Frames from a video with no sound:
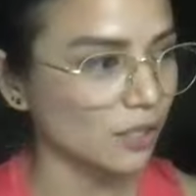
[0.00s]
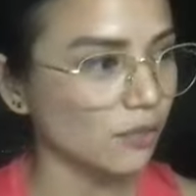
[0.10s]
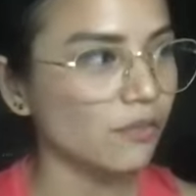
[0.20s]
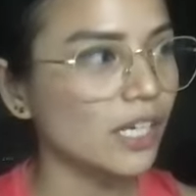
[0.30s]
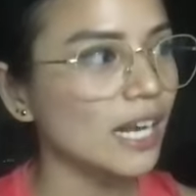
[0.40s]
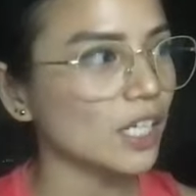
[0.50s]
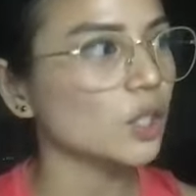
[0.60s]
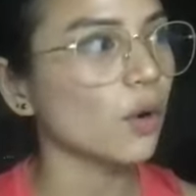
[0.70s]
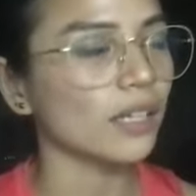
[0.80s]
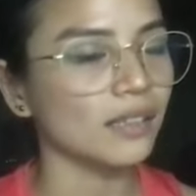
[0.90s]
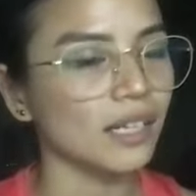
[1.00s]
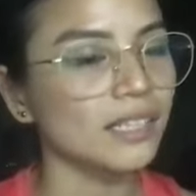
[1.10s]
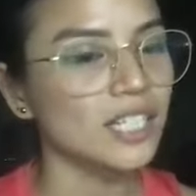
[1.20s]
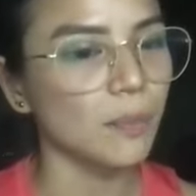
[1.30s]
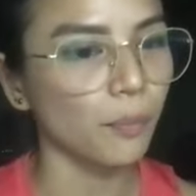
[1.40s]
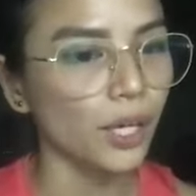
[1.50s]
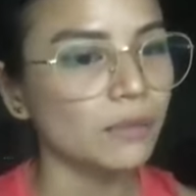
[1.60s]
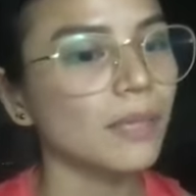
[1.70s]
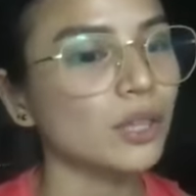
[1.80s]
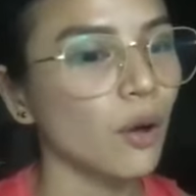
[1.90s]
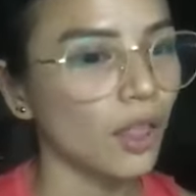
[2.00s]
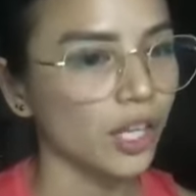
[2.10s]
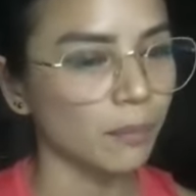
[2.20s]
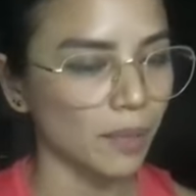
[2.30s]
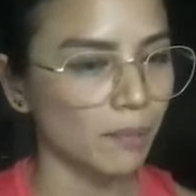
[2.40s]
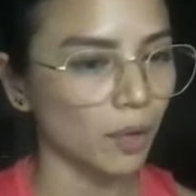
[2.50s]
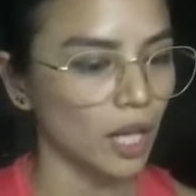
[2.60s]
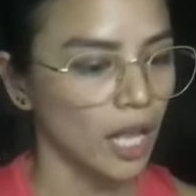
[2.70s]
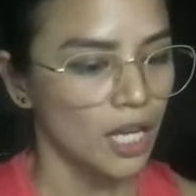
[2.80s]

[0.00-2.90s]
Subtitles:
You feel like you are a disappointment to other people.